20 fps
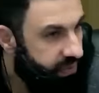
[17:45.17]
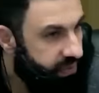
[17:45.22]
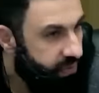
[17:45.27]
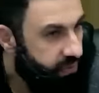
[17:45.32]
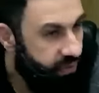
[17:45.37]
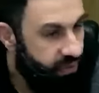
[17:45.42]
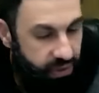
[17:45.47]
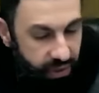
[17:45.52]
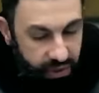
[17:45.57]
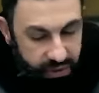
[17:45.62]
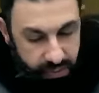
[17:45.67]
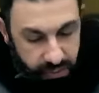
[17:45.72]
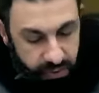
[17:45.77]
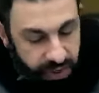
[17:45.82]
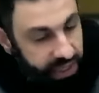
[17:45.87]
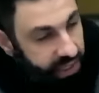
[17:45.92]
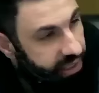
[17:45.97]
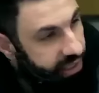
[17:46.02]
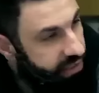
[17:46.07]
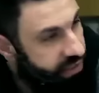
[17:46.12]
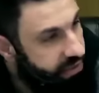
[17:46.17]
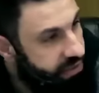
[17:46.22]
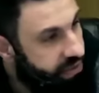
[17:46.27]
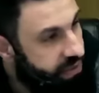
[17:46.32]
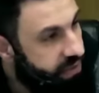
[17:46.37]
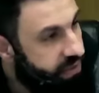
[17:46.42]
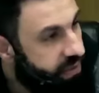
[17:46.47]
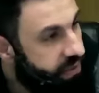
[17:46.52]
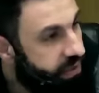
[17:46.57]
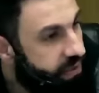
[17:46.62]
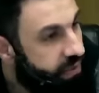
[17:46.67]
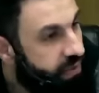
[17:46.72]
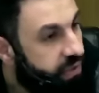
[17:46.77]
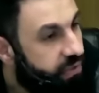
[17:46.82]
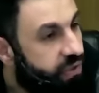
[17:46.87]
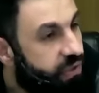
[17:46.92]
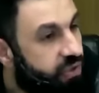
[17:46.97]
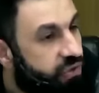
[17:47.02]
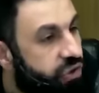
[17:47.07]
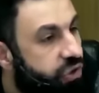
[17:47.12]
We told them, write letters
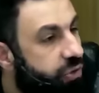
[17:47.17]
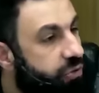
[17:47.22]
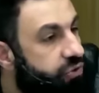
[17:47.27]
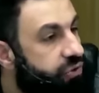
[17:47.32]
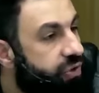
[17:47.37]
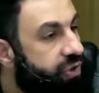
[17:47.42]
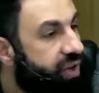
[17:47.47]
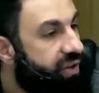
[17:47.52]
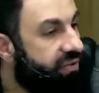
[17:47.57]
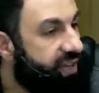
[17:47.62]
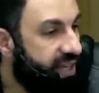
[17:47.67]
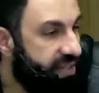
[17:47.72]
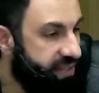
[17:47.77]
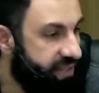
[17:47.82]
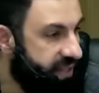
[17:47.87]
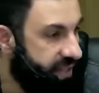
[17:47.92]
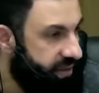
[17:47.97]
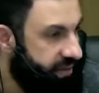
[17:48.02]
to the children of Gaza.